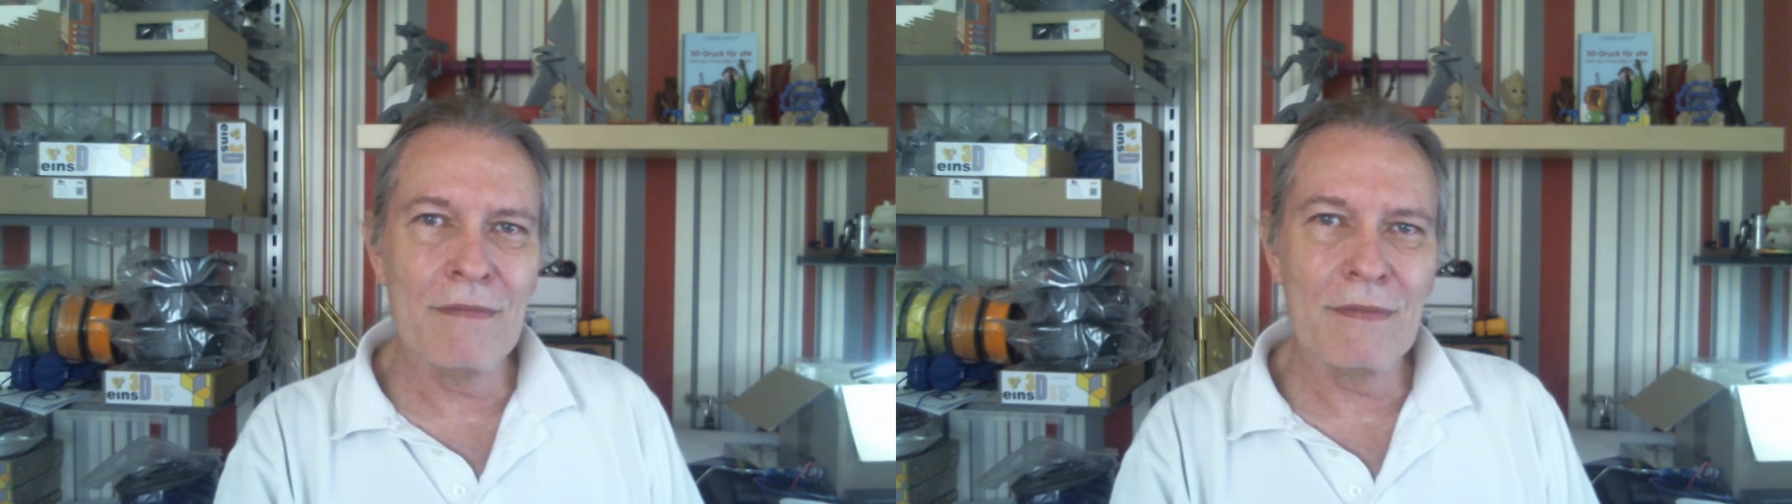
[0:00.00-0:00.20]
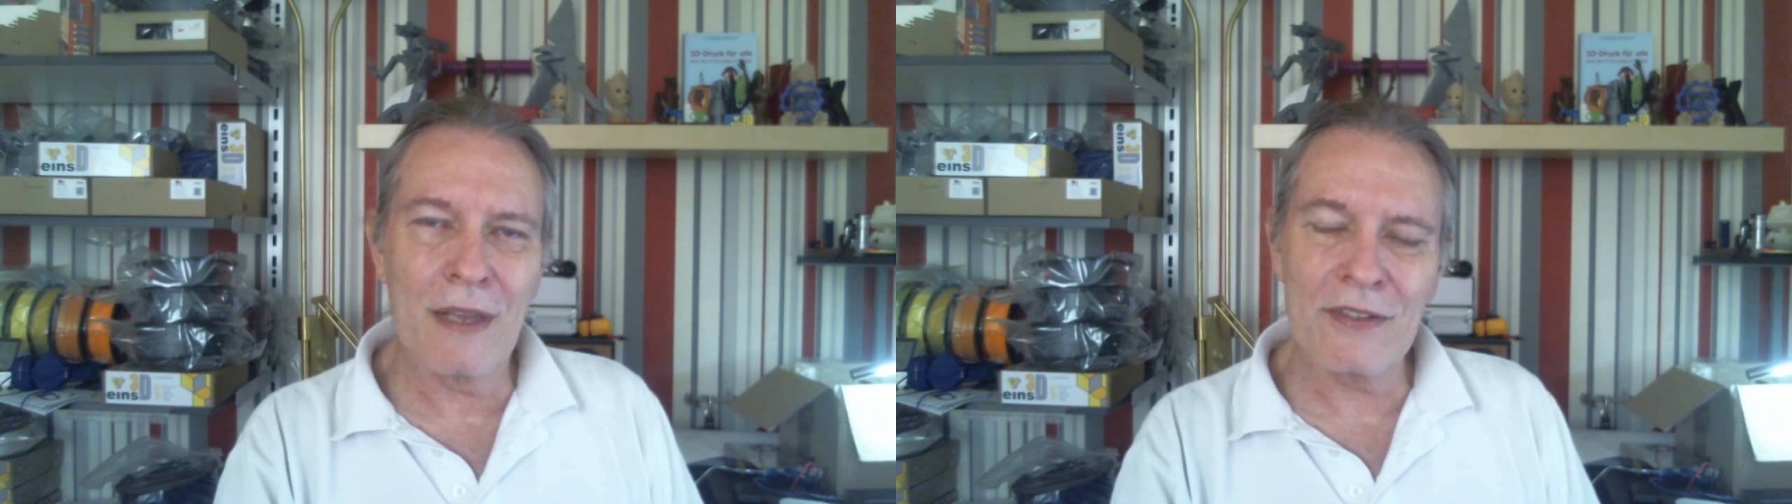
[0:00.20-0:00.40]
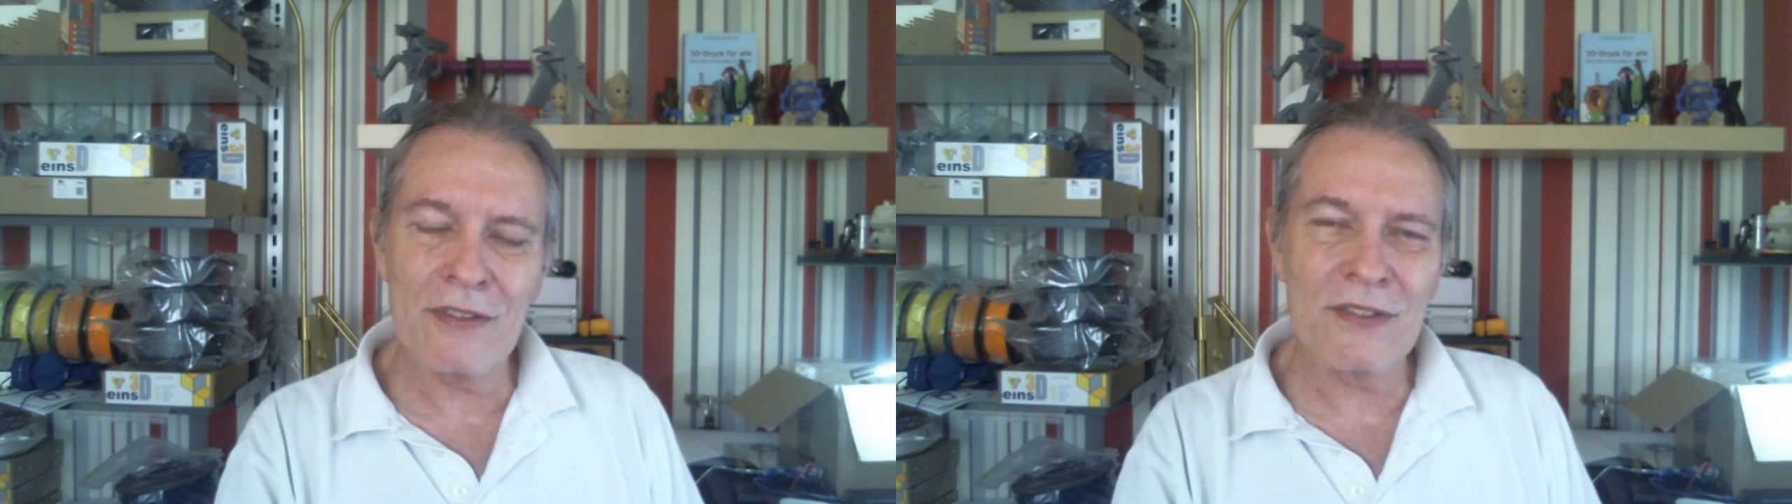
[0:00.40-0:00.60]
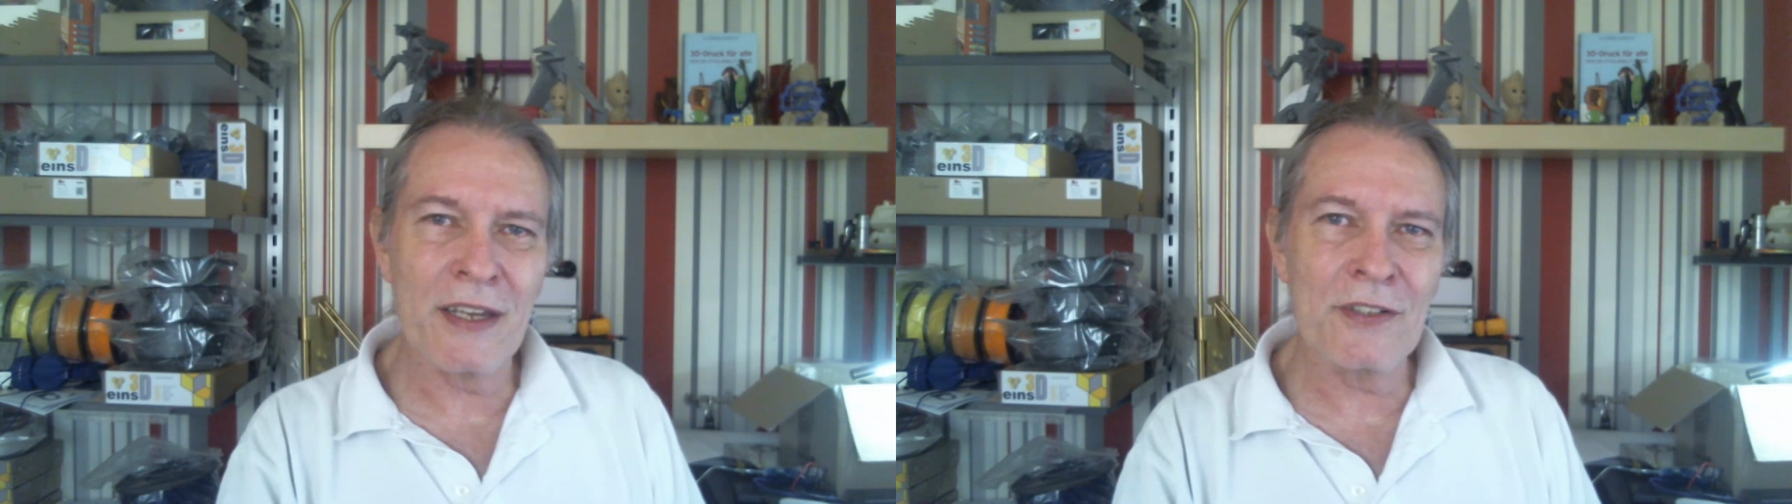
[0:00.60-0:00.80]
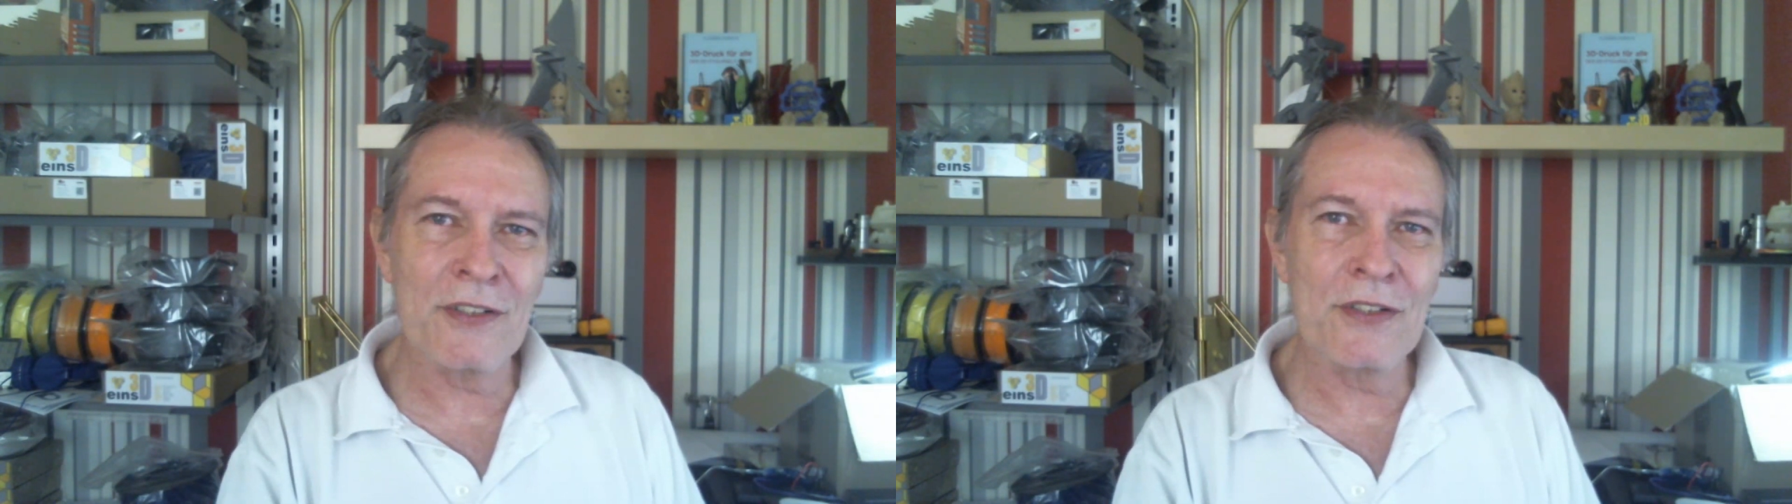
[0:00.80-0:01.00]
that's
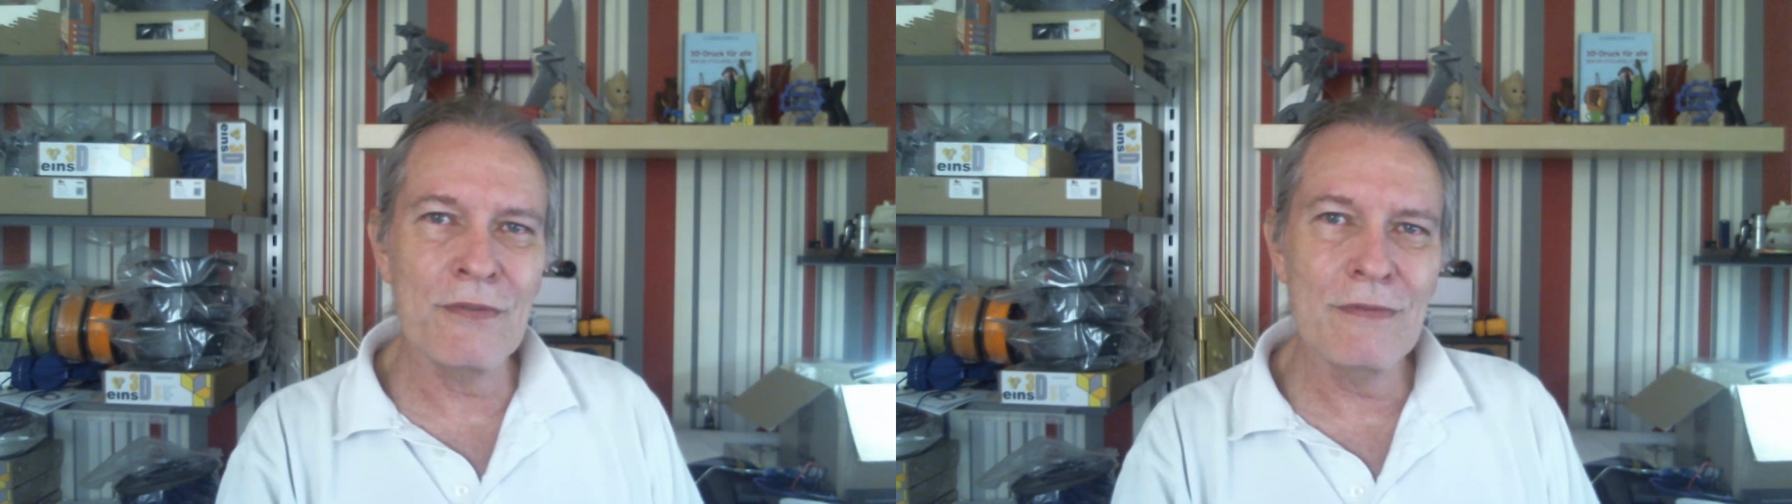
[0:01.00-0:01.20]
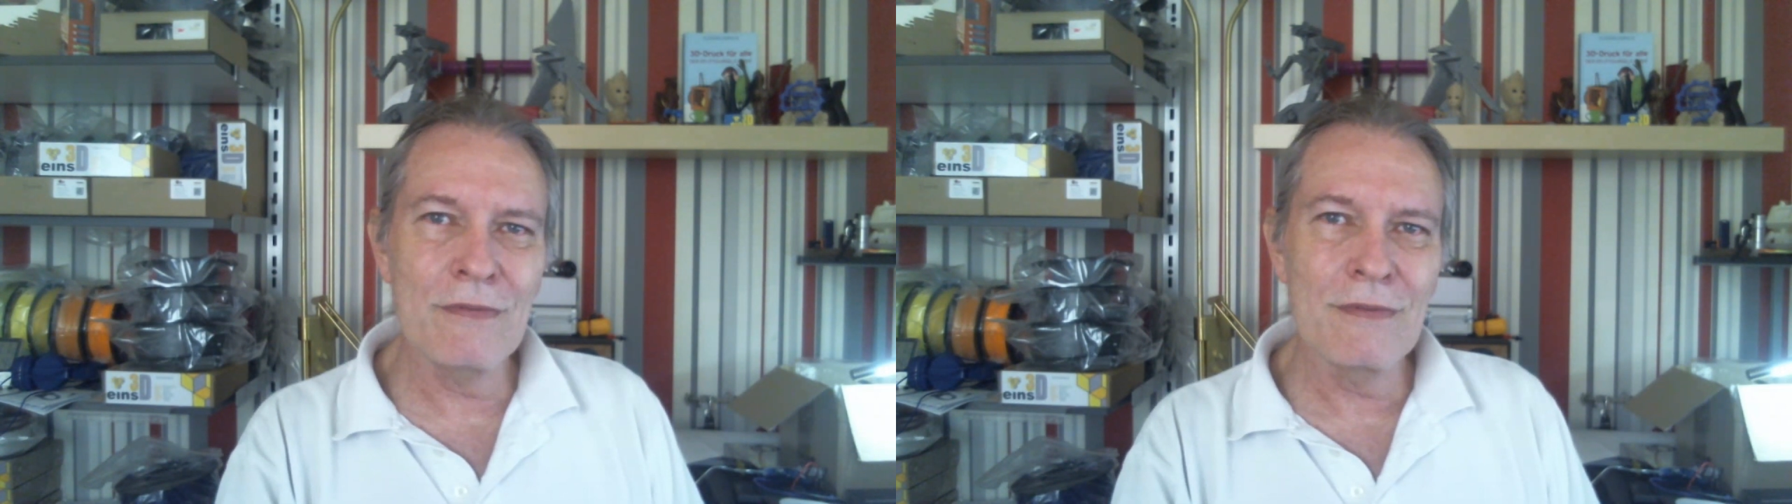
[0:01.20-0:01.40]
there too.